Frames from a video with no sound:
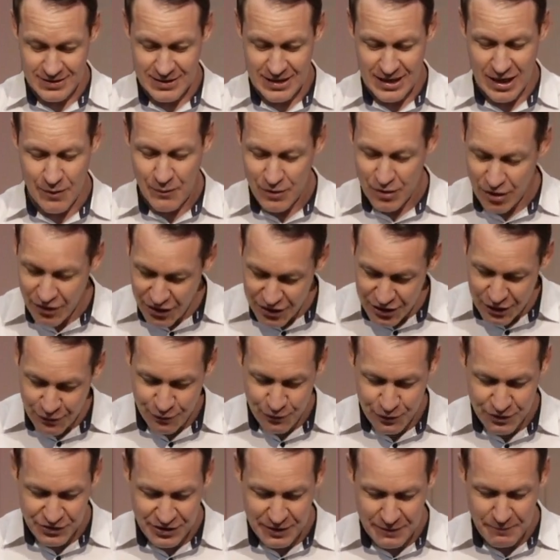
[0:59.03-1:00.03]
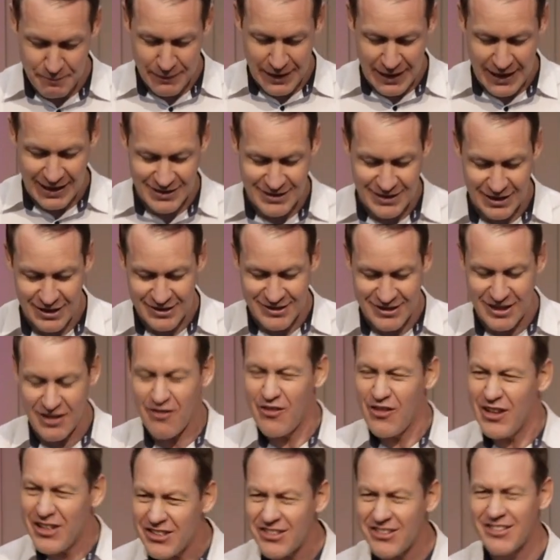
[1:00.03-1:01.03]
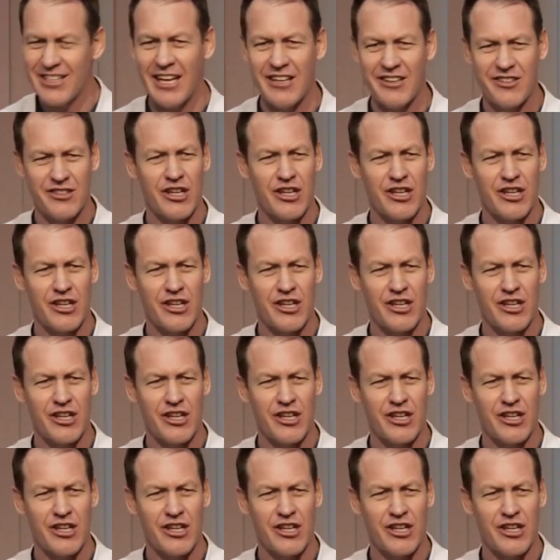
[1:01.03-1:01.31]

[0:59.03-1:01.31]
And we know the difference it makes. And it's in this sense